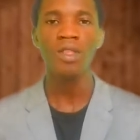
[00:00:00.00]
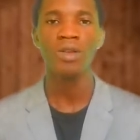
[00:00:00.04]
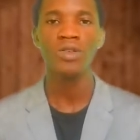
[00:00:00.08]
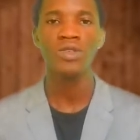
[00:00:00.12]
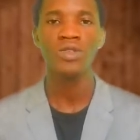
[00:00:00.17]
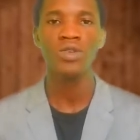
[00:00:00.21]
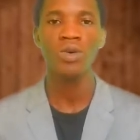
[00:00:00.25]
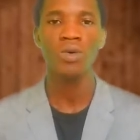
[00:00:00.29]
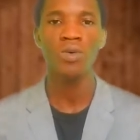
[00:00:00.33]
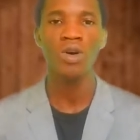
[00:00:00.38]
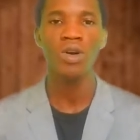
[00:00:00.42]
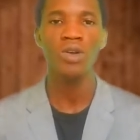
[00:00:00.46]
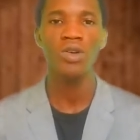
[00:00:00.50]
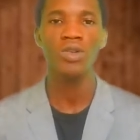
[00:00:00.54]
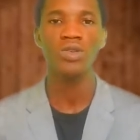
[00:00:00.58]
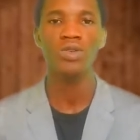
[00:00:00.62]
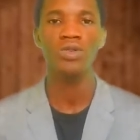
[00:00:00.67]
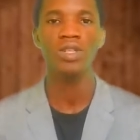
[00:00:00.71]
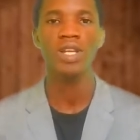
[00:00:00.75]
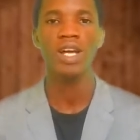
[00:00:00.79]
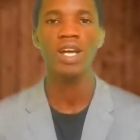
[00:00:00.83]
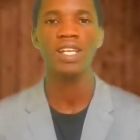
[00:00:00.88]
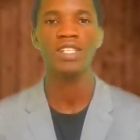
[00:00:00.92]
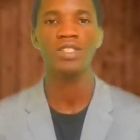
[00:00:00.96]
so what you
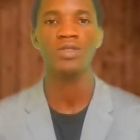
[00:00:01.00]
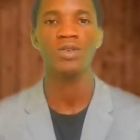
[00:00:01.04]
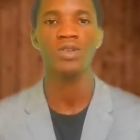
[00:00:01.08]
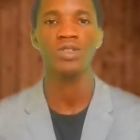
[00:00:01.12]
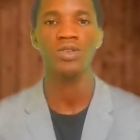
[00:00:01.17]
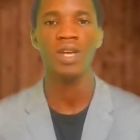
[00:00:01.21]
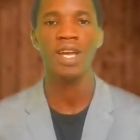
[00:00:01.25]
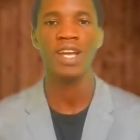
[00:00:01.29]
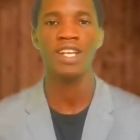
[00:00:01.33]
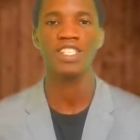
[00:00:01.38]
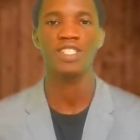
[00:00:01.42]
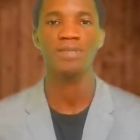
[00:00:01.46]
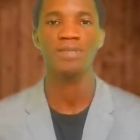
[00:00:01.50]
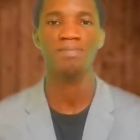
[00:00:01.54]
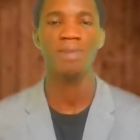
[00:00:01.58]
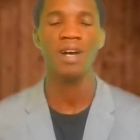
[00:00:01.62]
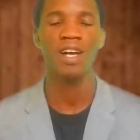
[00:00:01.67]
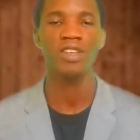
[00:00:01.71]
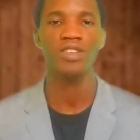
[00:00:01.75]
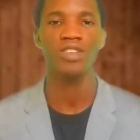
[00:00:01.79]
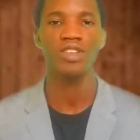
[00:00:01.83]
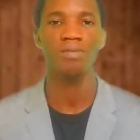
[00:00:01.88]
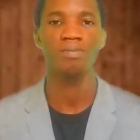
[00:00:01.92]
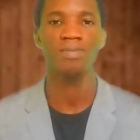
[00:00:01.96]
do now is what you
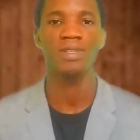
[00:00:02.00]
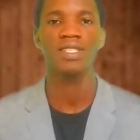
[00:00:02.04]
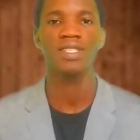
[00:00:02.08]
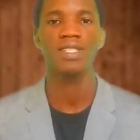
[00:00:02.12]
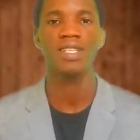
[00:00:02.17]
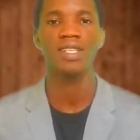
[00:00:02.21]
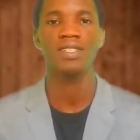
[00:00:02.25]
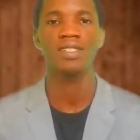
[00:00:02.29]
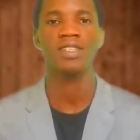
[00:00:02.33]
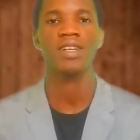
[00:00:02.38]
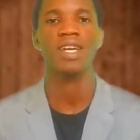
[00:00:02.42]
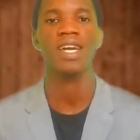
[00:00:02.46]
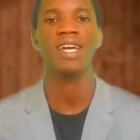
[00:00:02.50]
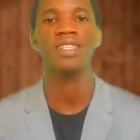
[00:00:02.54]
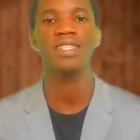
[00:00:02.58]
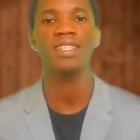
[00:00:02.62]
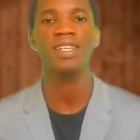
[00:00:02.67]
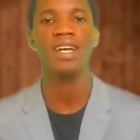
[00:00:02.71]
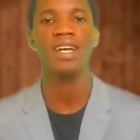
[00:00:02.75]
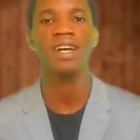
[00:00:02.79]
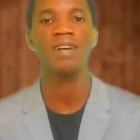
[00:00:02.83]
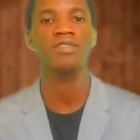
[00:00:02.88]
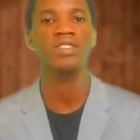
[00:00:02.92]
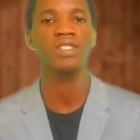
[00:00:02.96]
expand your business. Okay, I
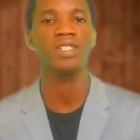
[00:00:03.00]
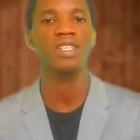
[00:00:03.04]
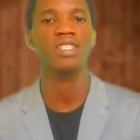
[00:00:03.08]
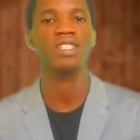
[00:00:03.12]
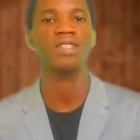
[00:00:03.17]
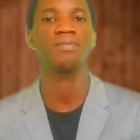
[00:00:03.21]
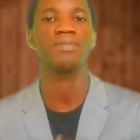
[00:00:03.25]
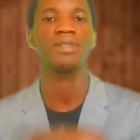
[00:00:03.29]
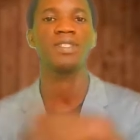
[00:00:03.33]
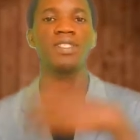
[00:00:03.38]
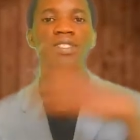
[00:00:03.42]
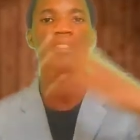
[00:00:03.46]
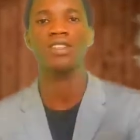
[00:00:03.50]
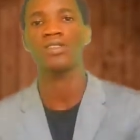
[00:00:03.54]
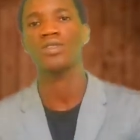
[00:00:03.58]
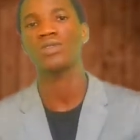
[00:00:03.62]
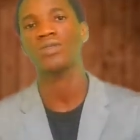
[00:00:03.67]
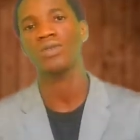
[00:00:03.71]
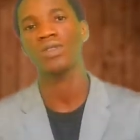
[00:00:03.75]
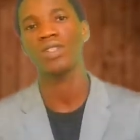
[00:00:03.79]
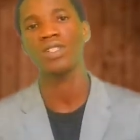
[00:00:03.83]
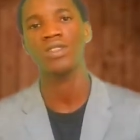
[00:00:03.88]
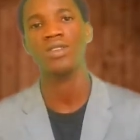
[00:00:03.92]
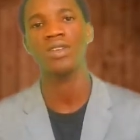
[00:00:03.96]
think I have to take the business
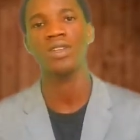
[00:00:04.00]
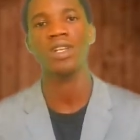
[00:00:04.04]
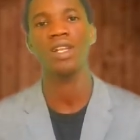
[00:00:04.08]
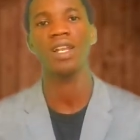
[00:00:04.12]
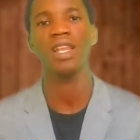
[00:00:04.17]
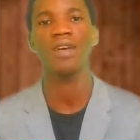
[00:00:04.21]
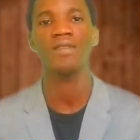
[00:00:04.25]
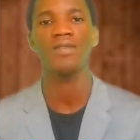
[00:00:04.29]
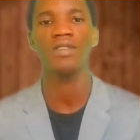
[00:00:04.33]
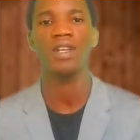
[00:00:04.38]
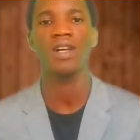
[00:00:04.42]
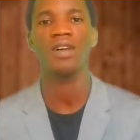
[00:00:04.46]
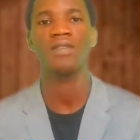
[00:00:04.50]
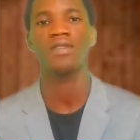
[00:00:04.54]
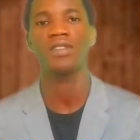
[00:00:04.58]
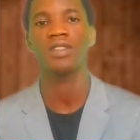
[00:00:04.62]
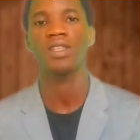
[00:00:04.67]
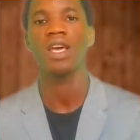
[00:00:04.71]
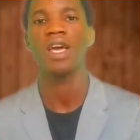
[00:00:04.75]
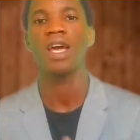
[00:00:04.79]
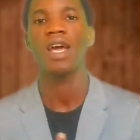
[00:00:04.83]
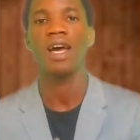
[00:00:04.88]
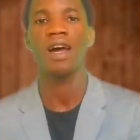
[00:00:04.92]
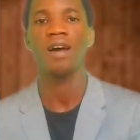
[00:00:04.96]
to this other level. I
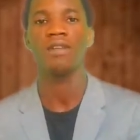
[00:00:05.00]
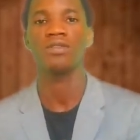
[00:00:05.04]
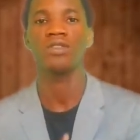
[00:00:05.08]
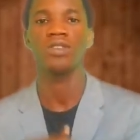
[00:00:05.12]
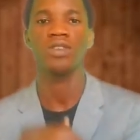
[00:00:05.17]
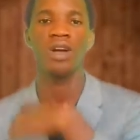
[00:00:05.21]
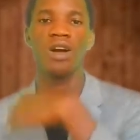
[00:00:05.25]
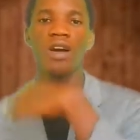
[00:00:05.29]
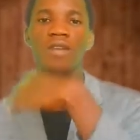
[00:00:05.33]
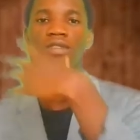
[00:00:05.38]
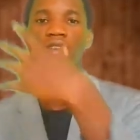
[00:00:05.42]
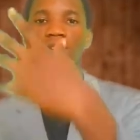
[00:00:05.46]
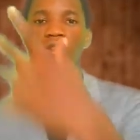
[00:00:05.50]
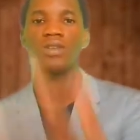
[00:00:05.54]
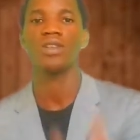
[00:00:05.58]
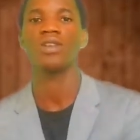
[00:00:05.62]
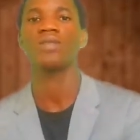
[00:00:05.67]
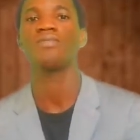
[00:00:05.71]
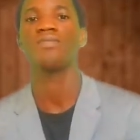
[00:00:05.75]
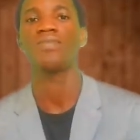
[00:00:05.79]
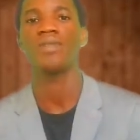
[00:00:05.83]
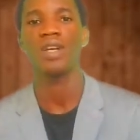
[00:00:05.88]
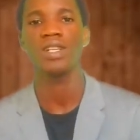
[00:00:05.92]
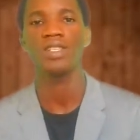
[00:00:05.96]
have to have
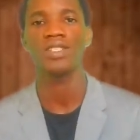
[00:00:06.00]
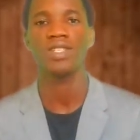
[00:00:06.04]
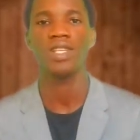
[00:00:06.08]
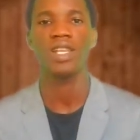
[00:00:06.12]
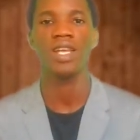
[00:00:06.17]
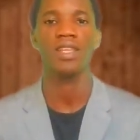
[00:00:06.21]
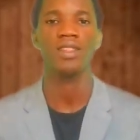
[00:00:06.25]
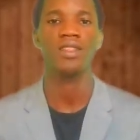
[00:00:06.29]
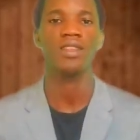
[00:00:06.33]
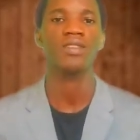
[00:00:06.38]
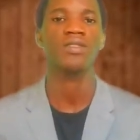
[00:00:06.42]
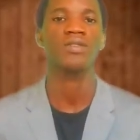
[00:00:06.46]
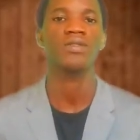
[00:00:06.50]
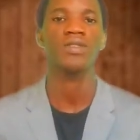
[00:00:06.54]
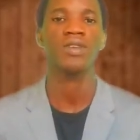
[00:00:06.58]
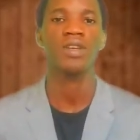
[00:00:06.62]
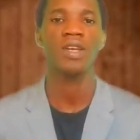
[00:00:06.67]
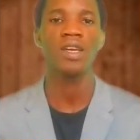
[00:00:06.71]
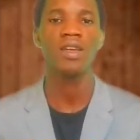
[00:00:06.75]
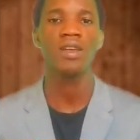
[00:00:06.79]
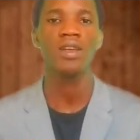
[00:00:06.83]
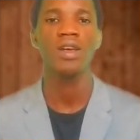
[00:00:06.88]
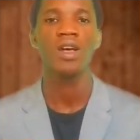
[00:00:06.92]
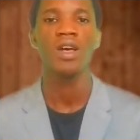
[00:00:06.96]
another branch like that.
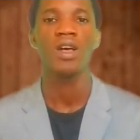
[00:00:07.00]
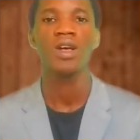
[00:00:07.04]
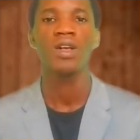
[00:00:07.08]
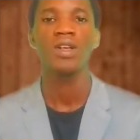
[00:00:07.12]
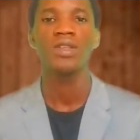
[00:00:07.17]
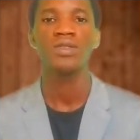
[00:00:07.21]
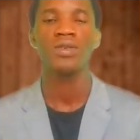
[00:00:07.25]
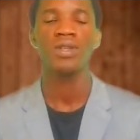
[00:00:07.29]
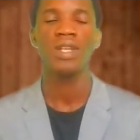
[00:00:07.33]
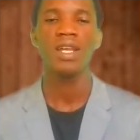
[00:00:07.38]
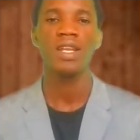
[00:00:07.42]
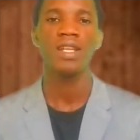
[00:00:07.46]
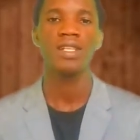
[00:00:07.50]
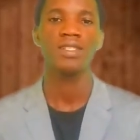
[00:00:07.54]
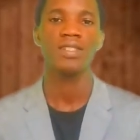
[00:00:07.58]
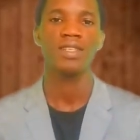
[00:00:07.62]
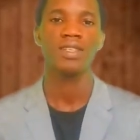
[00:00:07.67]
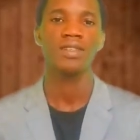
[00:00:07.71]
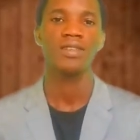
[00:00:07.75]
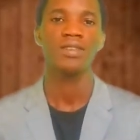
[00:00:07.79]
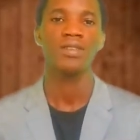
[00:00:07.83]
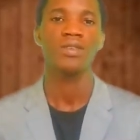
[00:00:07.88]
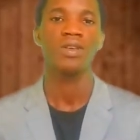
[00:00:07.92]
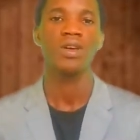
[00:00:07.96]
Okay, so that is
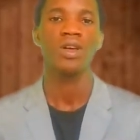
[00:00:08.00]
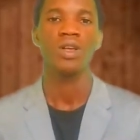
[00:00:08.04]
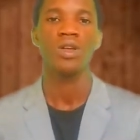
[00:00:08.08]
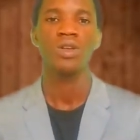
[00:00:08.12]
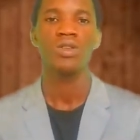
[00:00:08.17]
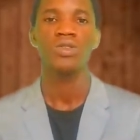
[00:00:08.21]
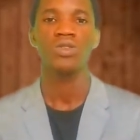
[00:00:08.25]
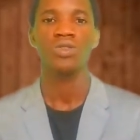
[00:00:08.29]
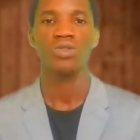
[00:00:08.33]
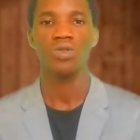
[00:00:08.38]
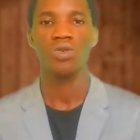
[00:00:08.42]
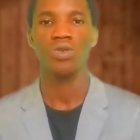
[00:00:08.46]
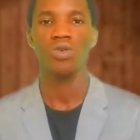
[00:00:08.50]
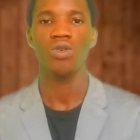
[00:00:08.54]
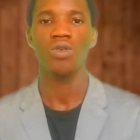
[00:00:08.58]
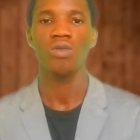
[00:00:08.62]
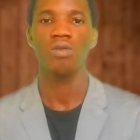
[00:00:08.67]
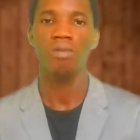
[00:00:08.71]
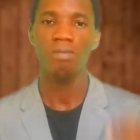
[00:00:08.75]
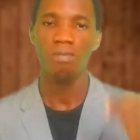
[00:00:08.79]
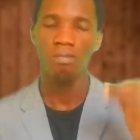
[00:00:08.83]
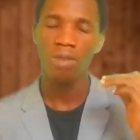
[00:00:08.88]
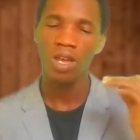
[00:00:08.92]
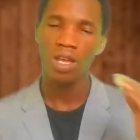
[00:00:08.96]
it.
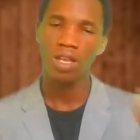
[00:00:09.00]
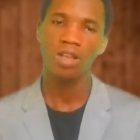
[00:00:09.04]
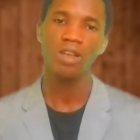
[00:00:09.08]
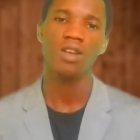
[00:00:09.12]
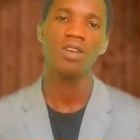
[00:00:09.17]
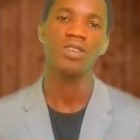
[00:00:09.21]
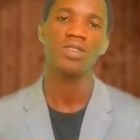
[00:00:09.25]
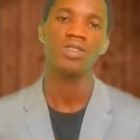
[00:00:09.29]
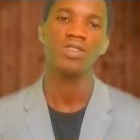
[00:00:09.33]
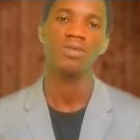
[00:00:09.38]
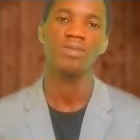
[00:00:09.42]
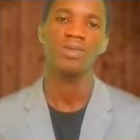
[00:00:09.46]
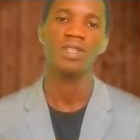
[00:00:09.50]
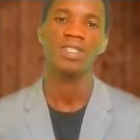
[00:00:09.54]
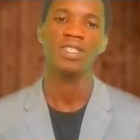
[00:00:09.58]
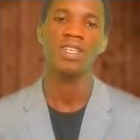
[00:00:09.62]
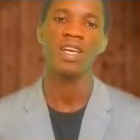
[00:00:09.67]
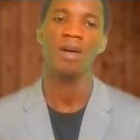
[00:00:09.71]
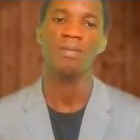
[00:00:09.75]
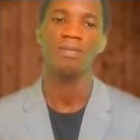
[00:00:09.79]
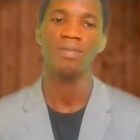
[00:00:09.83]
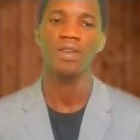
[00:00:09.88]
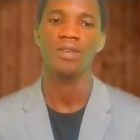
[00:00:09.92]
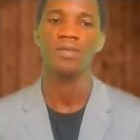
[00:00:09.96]
So make your customers
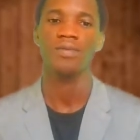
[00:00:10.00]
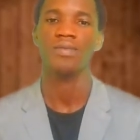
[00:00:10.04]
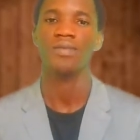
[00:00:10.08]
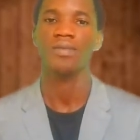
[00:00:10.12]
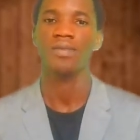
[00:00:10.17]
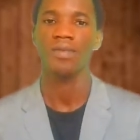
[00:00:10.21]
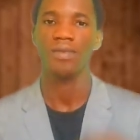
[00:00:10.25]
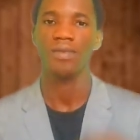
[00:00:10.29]
happy.